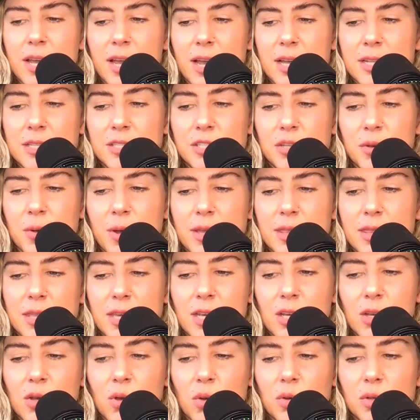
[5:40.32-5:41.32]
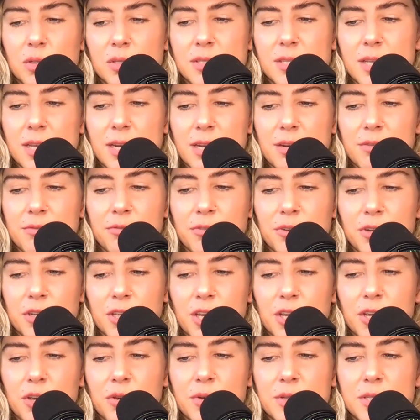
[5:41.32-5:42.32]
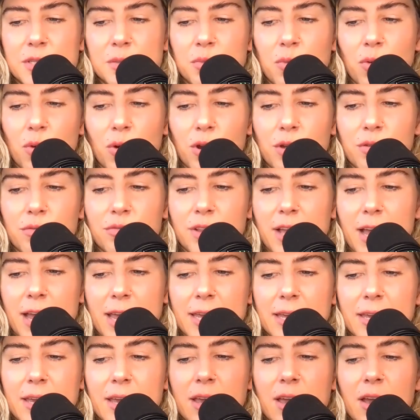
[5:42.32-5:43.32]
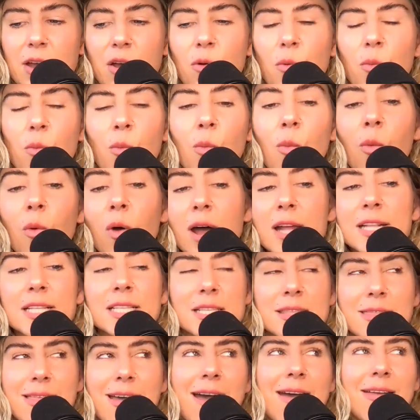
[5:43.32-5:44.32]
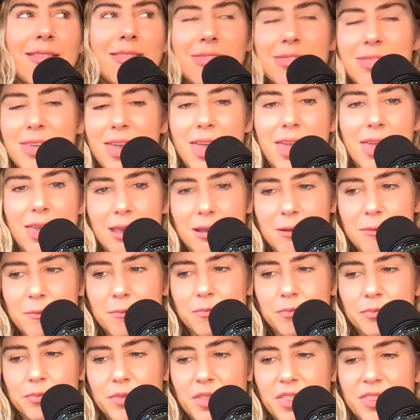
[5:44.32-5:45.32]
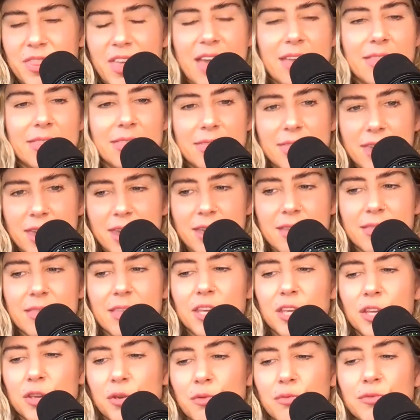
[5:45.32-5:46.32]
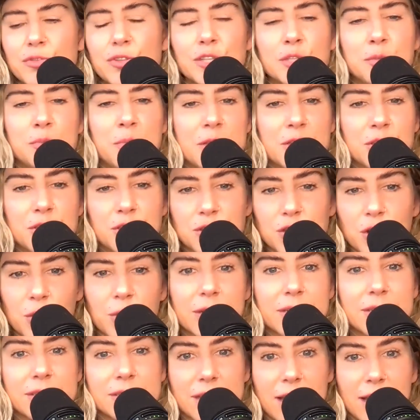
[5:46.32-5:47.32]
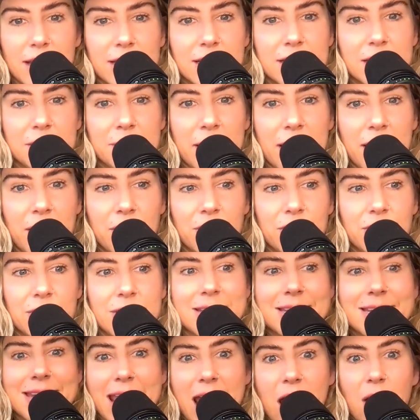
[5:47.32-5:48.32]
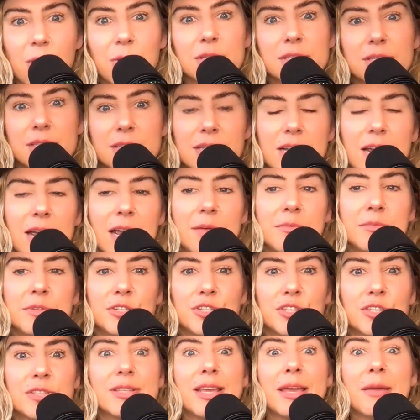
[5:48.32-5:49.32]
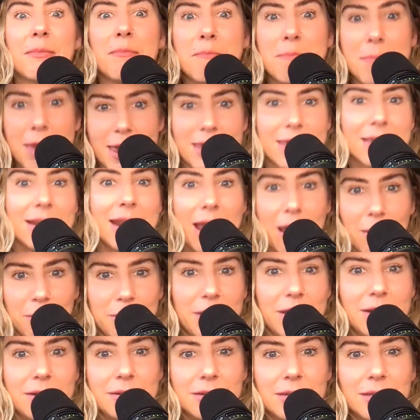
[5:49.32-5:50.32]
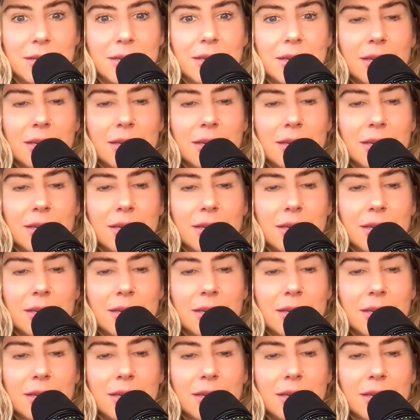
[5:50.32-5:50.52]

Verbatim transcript: and so i think goal setting for you is more of like what's that thing that thing that you've just been so excited about now is the time to just like make it happen